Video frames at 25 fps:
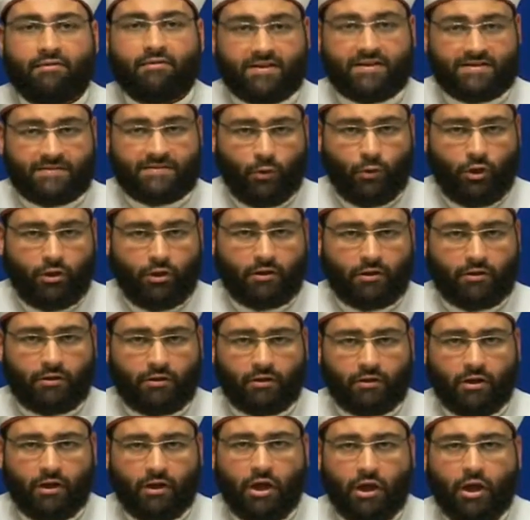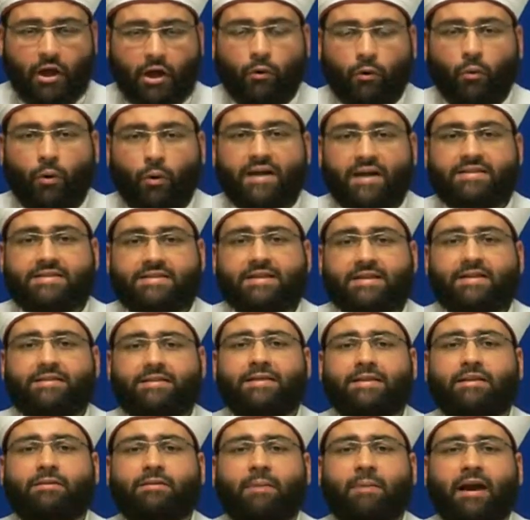This book was
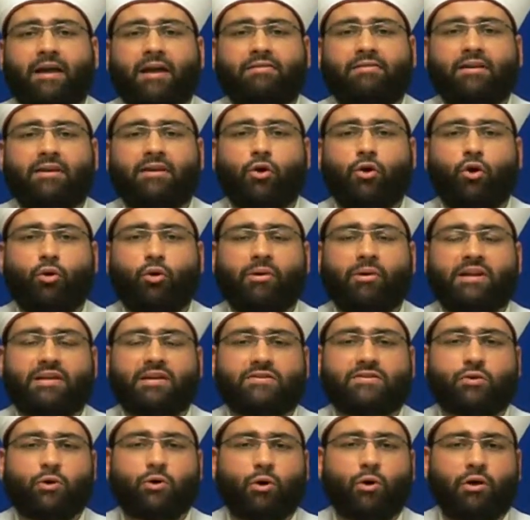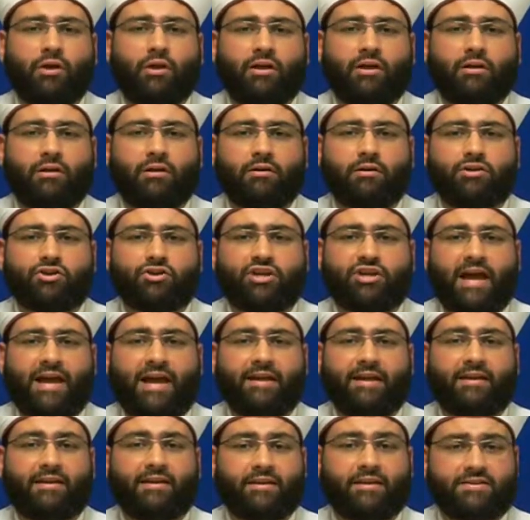written by the noble scholar
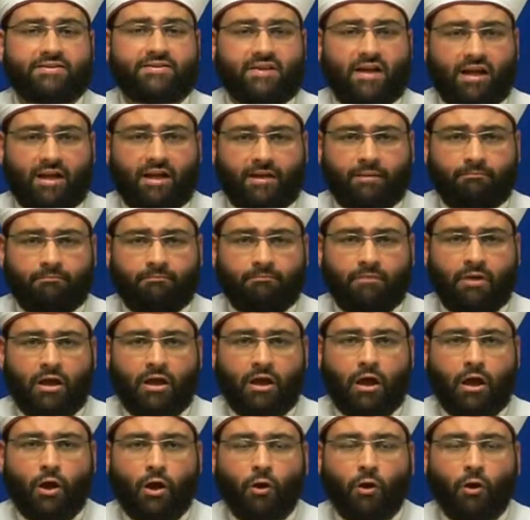Shaykh Nizam